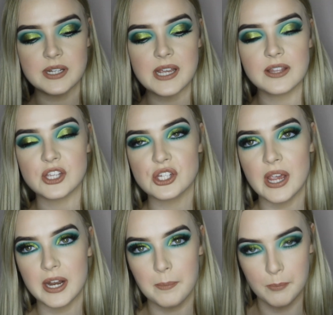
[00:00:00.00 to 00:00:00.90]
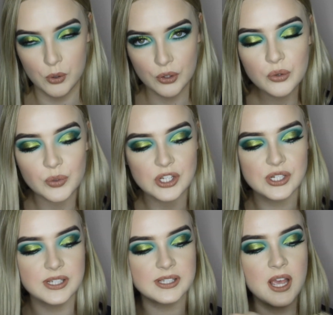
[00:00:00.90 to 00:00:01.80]
I'm going to take the shade Moon,
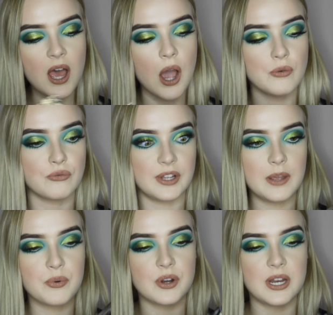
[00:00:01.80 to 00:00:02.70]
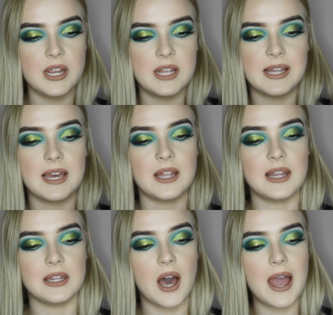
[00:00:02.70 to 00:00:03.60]
which is a really pretty
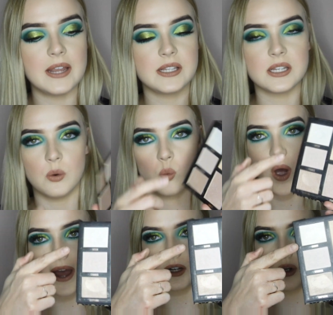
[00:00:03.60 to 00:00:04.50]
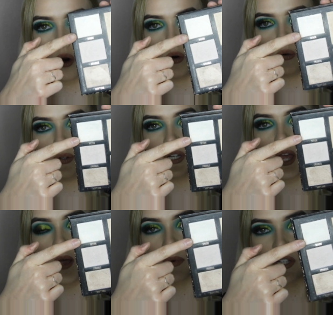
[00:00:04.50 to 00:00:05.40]
like light white
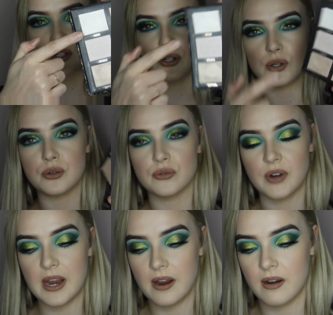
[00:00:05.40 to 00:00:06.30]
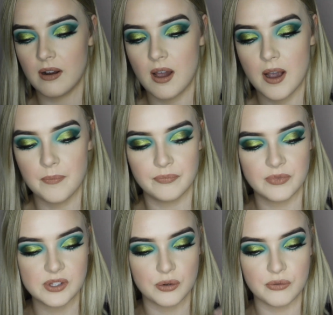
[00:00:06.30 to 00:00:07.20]
gold, but it's got a green
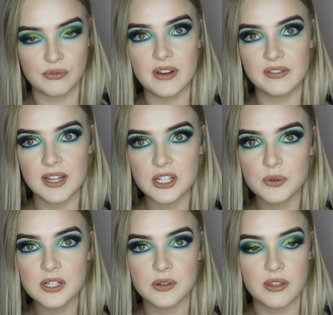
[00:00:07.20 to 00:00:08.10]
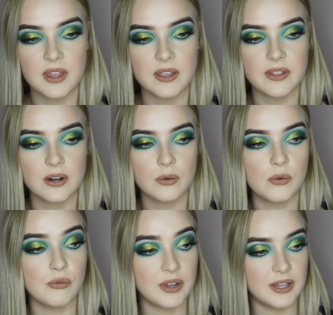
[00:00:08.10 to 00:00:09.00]
sort of reflect to it. So I think that
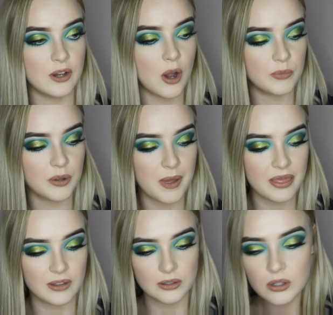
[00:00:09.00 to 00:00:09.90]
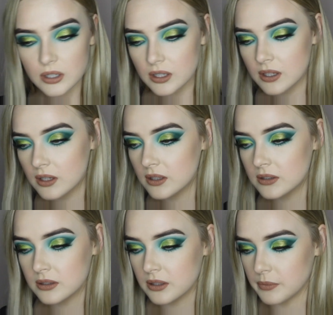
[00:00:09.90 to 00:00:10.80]
it will really complement the look.
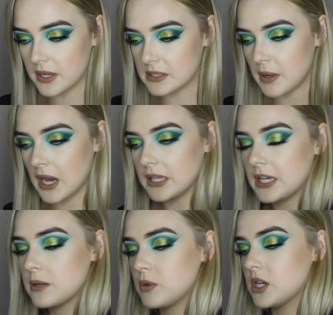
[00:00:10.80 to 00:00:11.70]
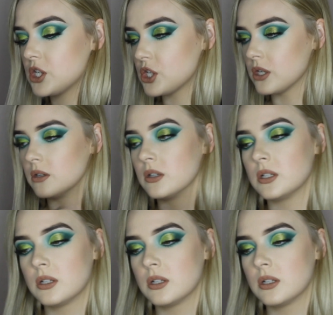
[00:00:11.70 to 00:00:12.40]
Where's my highlighting brush?